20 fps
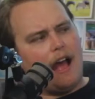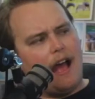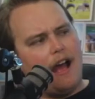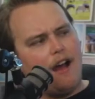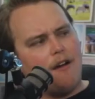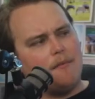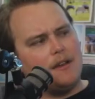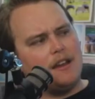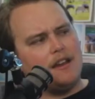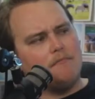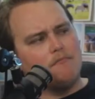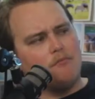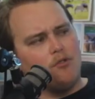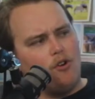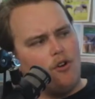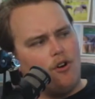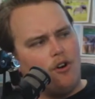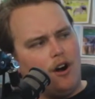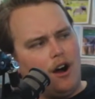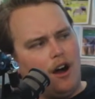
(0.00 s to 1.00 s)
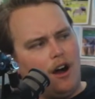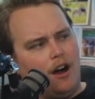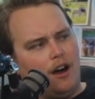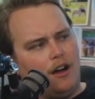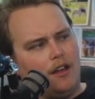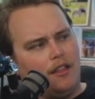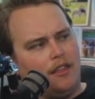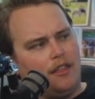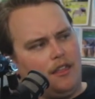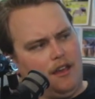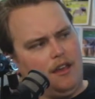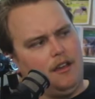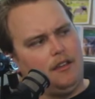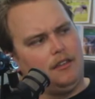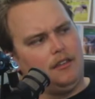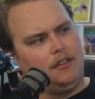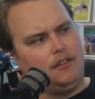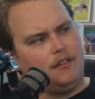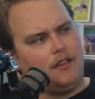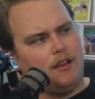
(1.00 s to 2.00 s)
How many more are there
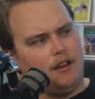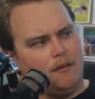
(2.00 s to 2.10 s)
gonna